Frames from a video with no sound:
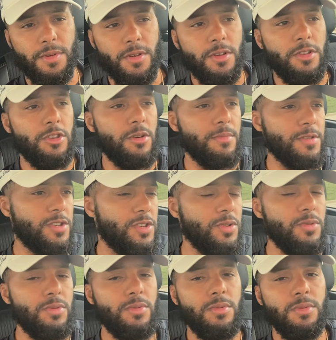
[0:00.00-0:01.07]
Number
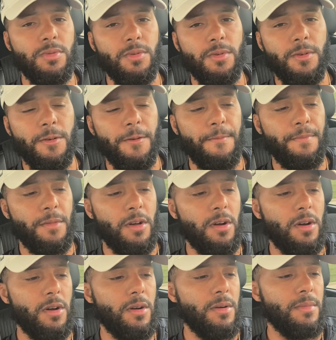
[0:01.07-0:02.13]
two,
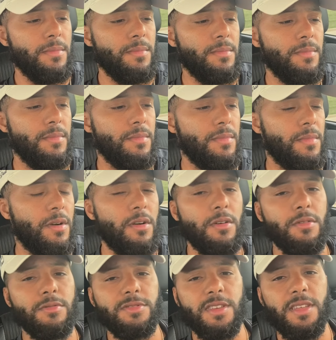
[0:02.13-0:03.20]

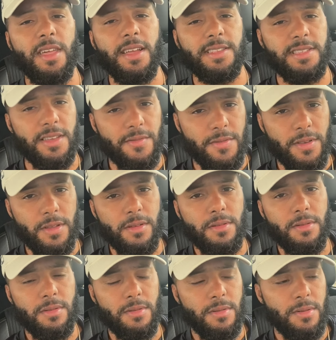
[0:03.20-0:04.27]
Errol's inactivity.
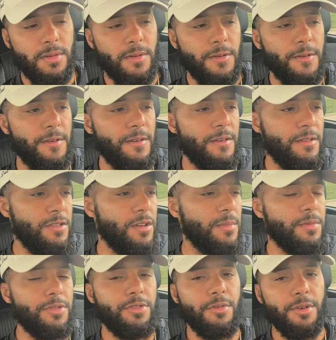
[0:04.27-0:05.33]

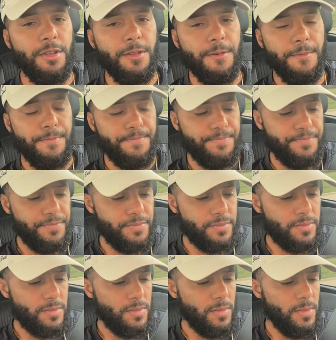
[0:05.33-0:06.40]
Number three,
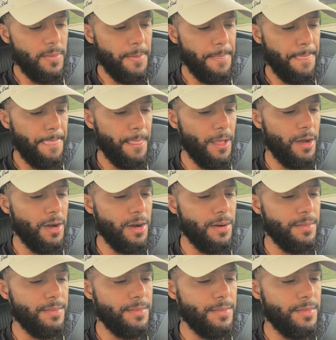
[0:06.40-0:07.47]

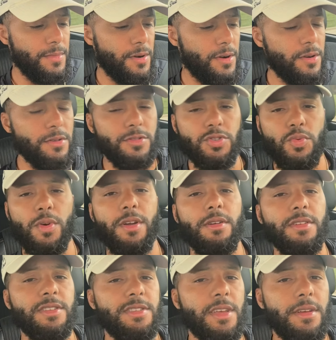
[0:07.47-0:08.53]
Errol's wear
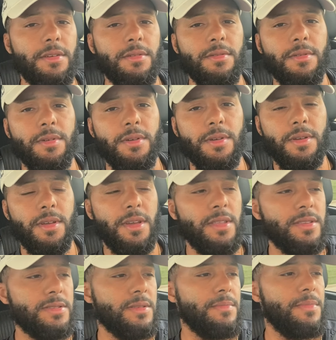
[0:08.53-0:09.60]
and tear and
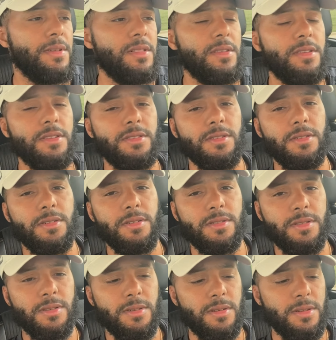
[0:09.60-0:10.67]
his ability
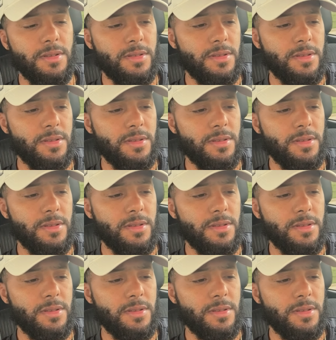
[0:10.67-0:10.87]
to